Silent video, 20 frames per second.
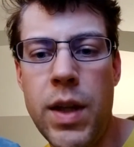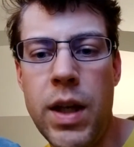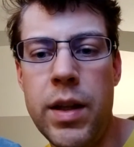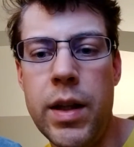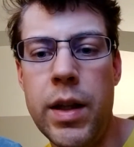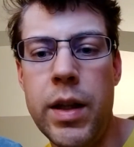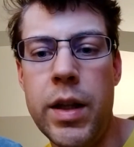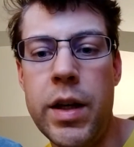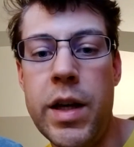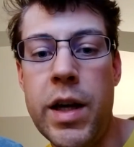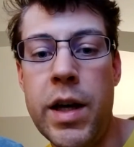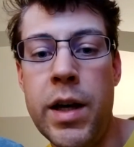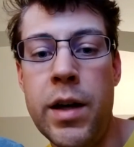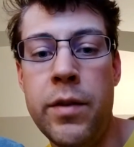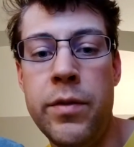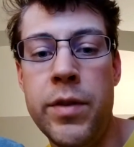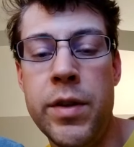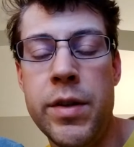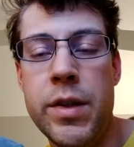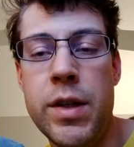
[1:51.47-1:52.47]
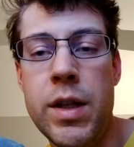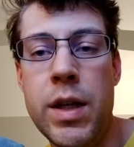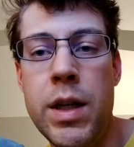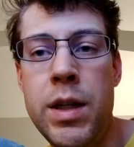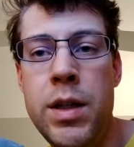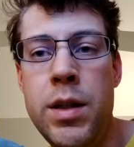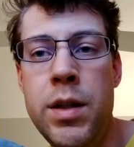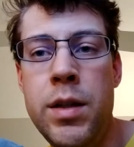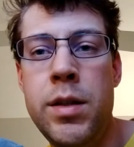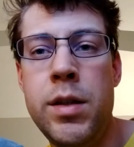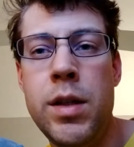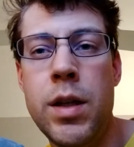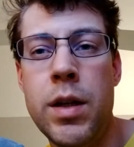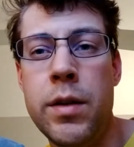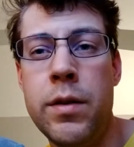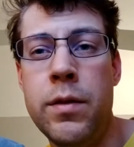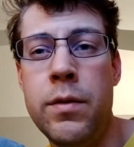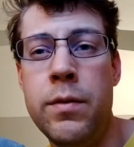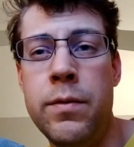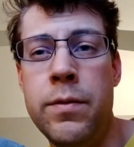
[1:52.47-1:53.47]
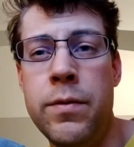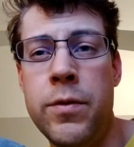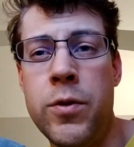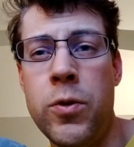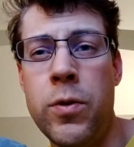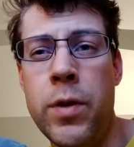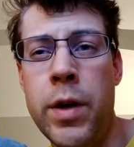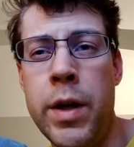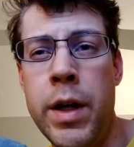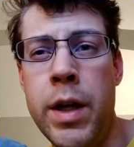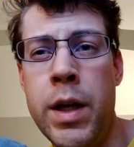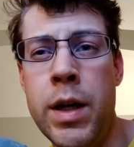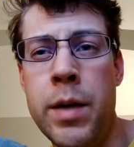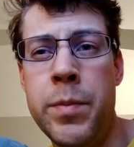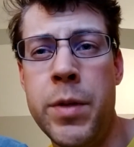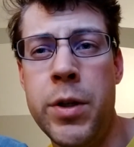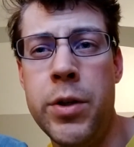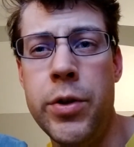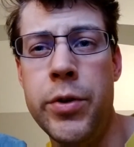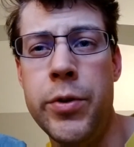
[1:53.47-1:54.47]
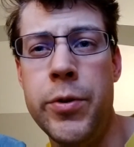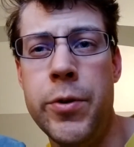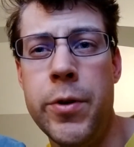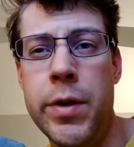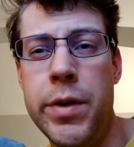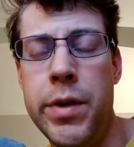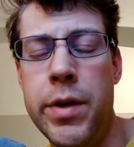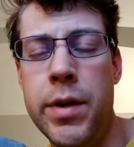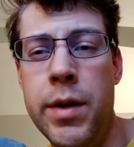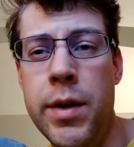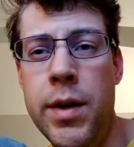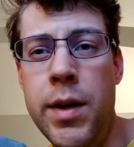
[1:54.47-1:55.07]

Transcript: Then they have the stages of training up children.